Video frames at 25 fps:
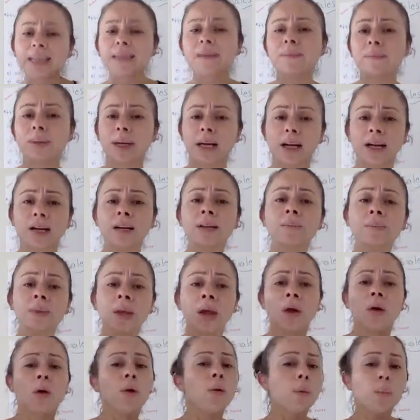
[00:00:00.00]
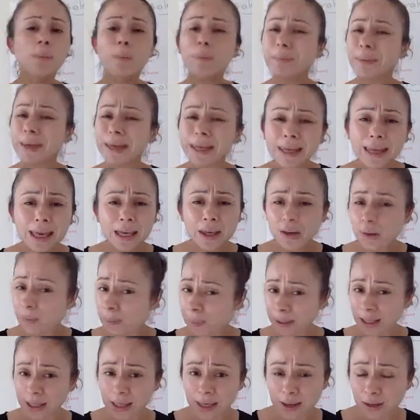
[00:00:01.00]
bear, un
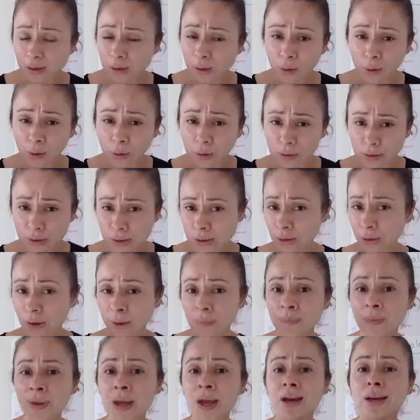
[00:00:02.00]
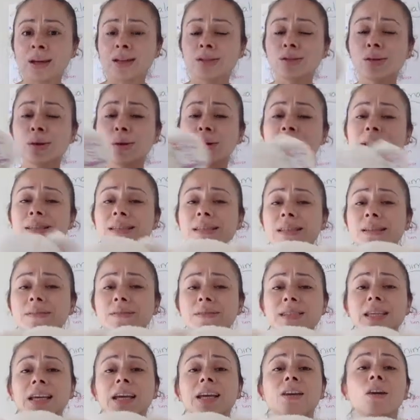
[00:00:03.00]
pequeño oso. So instead of
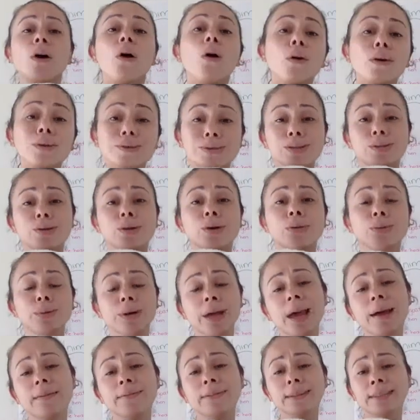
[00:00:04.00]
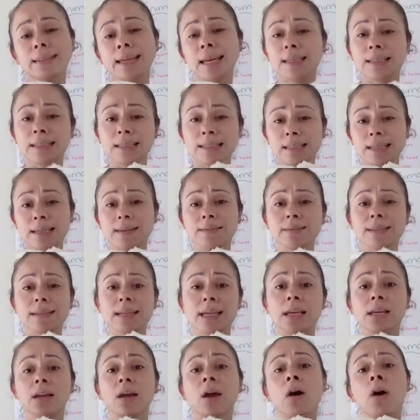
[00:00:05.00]
saying oso, we have the tendency of
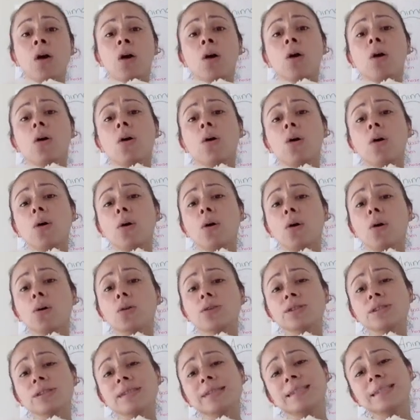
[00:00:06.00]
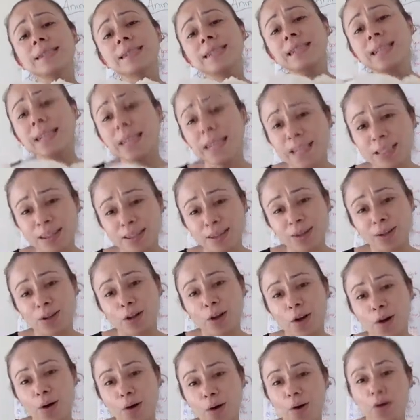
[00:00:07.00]
saying
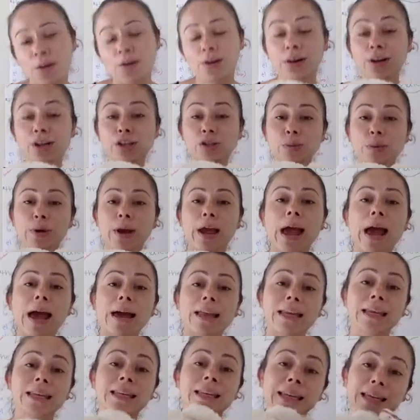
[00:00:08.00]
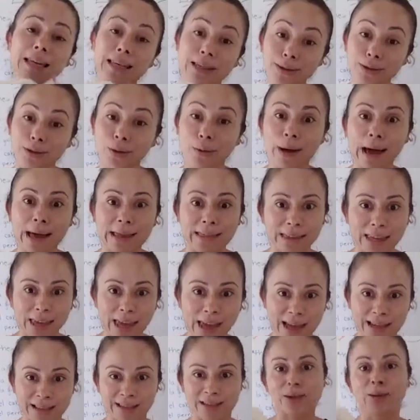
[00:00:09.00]
osito, because we're adding ito at the
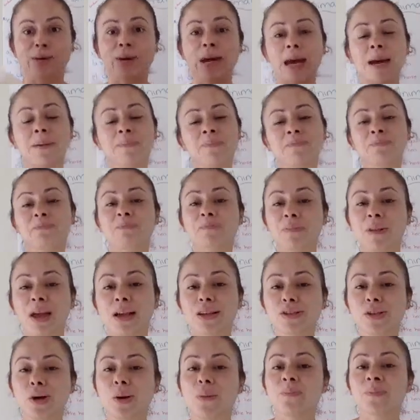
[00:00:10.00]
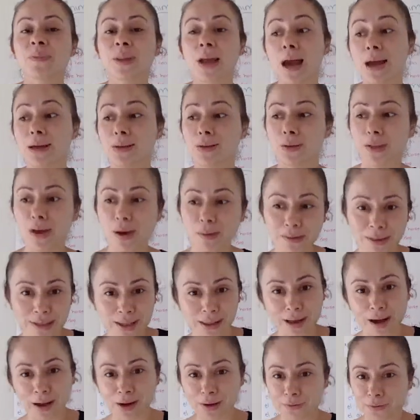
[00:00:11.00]
end, okay? So I know that was a
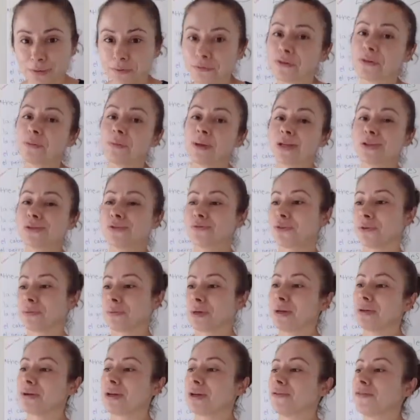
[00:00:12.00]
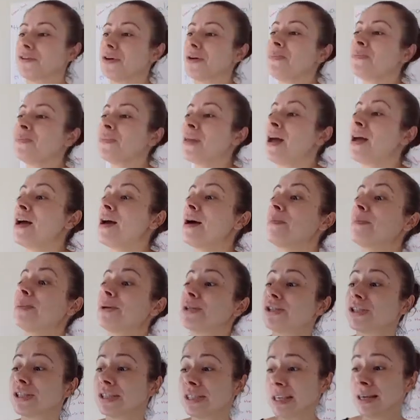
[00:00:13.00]
lot of information for me to give you, but
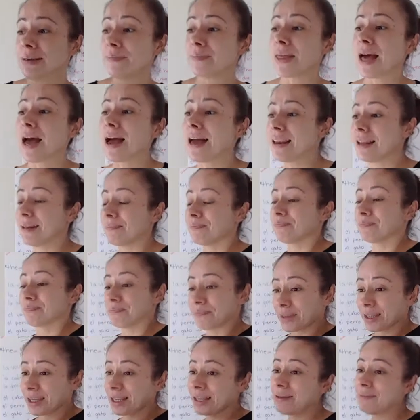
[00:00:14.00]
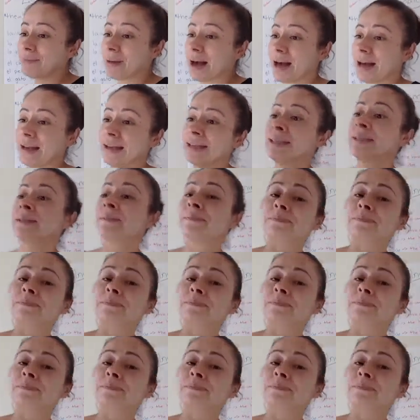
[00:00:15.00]
just keep that in mind,